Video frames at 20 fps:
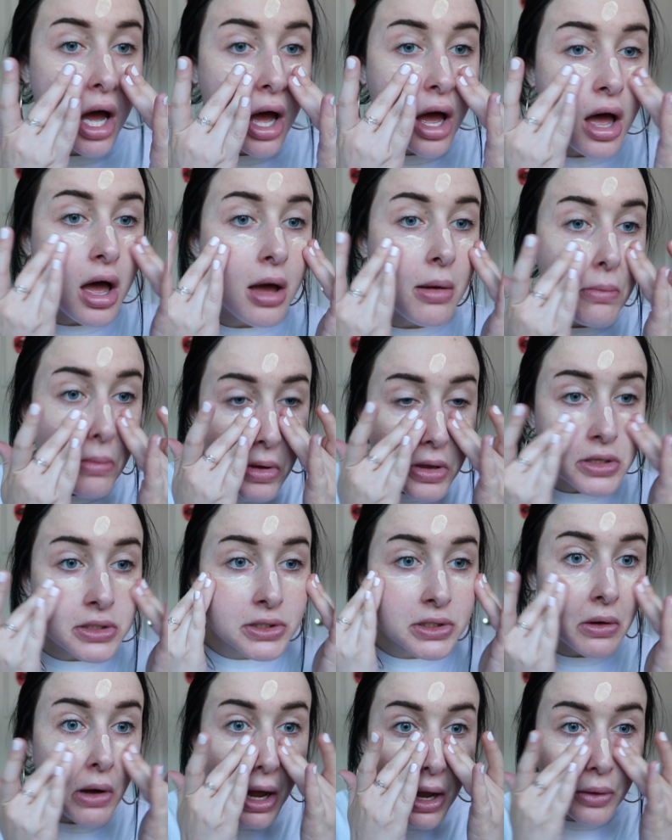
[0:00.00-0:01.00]

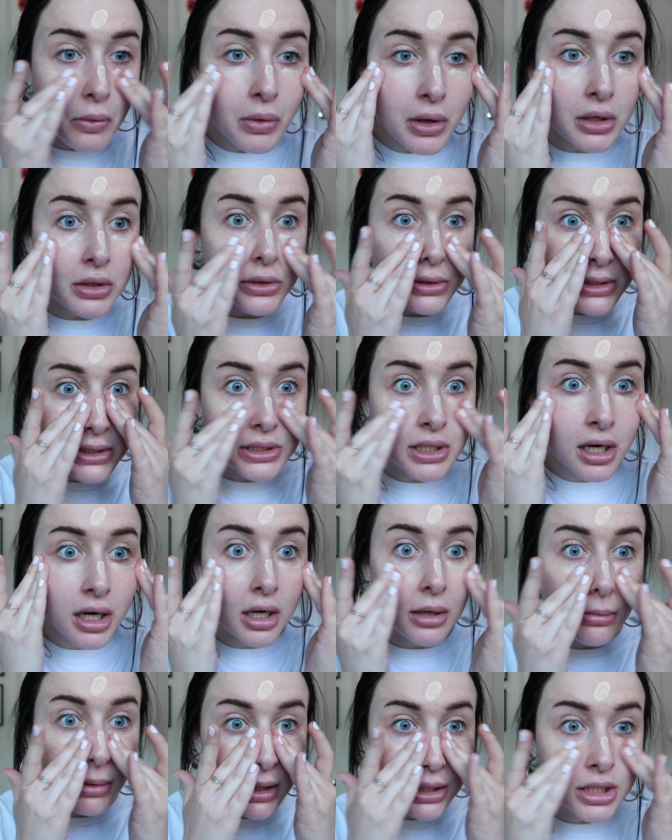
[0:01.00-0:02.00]
So I will
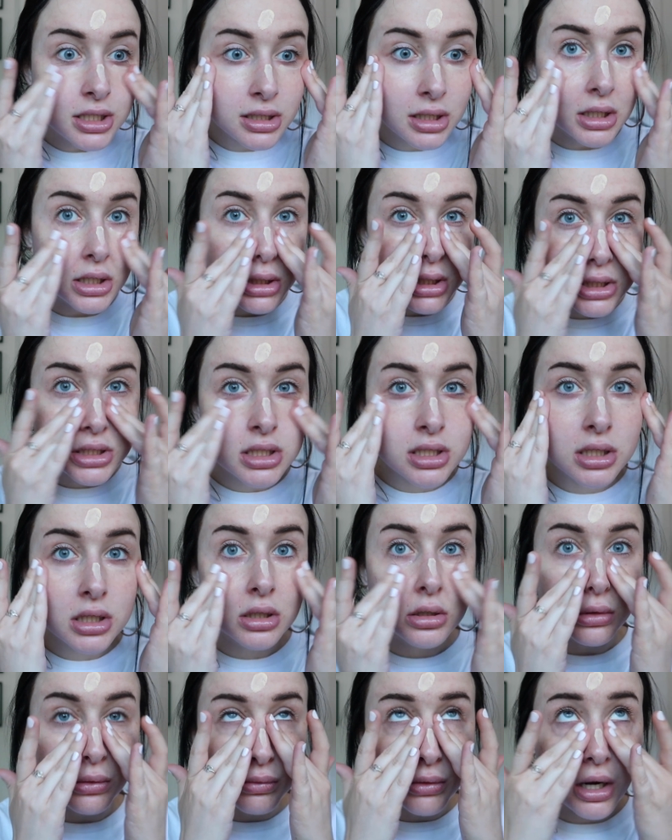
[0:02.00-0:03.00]
start by just
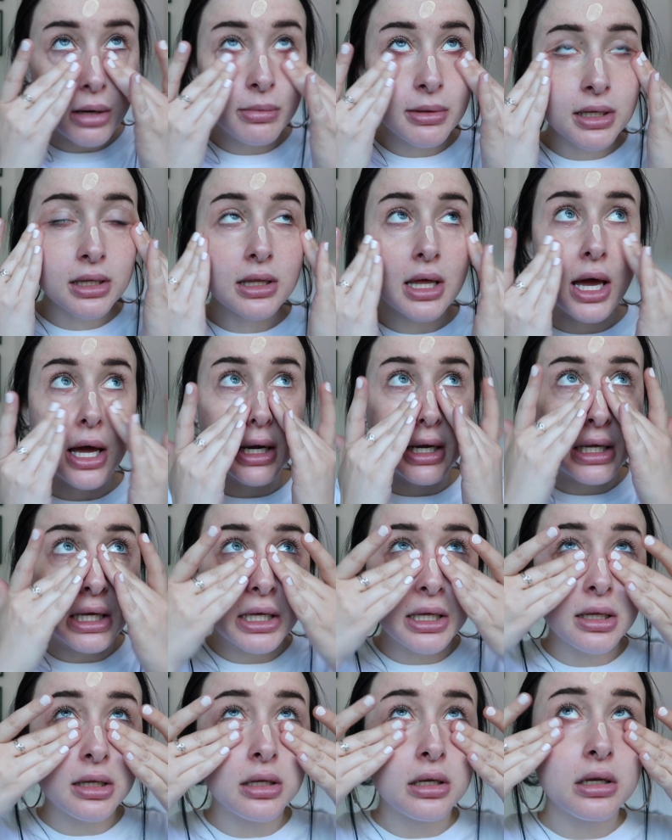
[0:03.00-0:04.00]
rubbing that
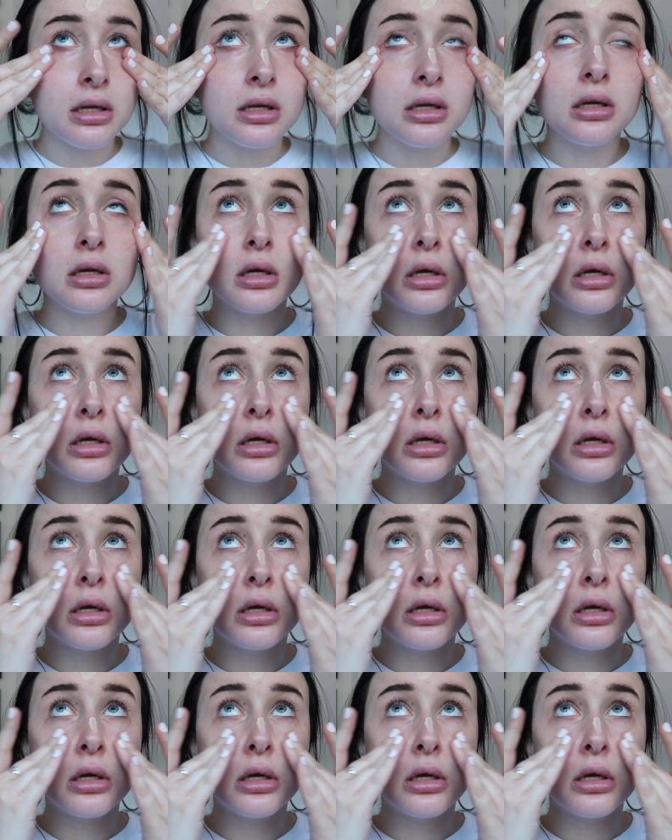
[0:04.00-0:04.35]
in.